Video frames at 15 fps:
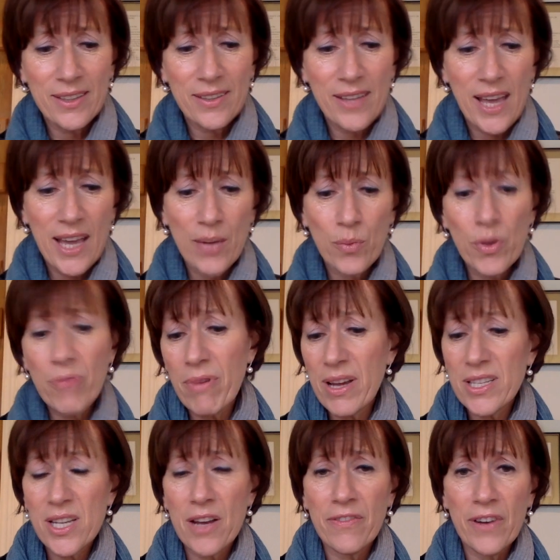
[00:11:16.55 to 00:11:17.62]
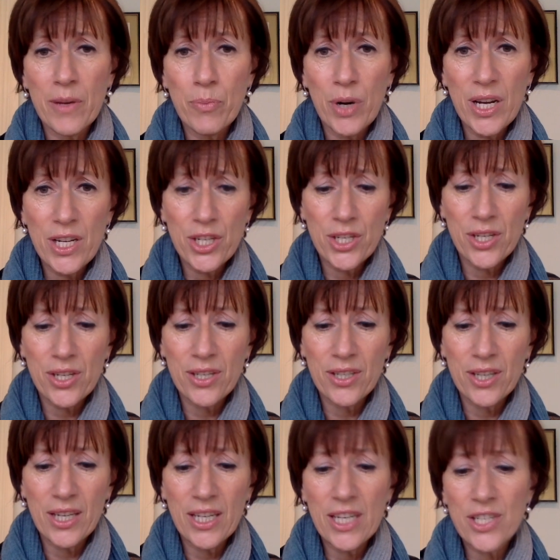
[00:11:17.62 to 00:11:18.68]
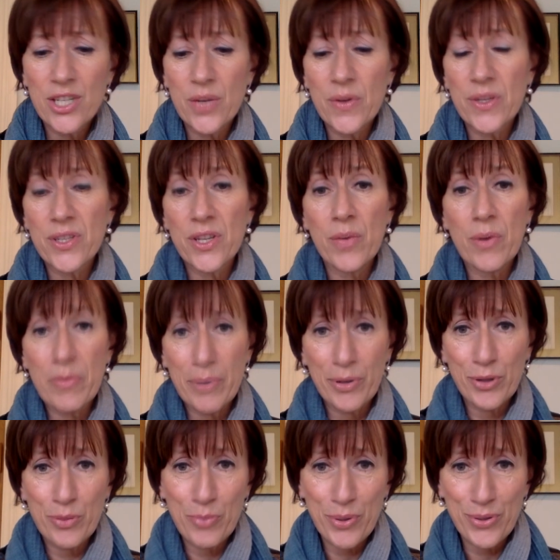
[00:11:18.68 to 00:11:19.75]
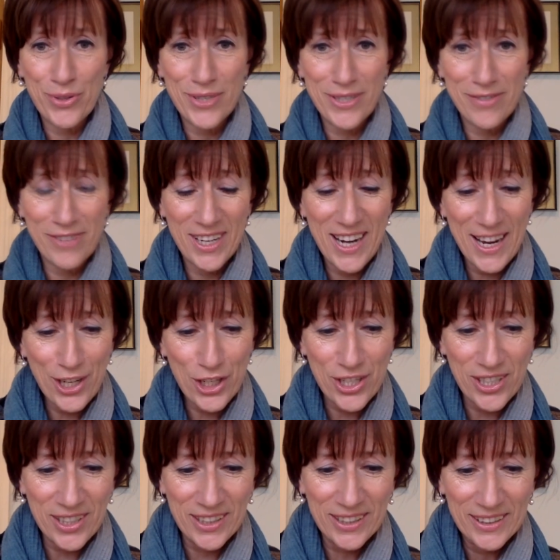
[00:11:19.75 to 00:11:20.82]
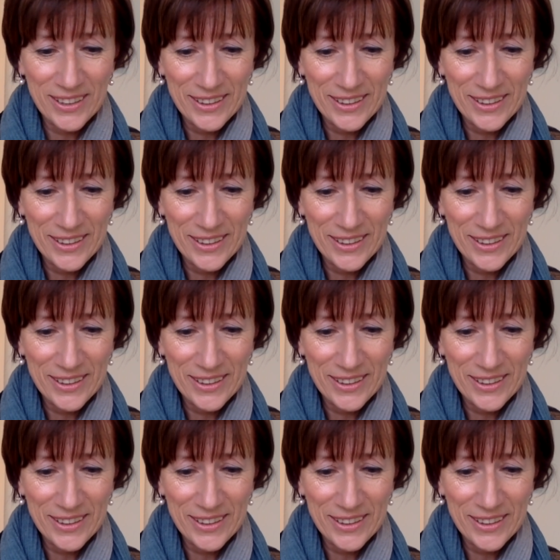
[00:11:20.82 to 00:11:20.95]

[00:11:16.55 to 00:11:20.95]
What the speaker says: Then we raise our vibration, and in doing so we build a positive connection.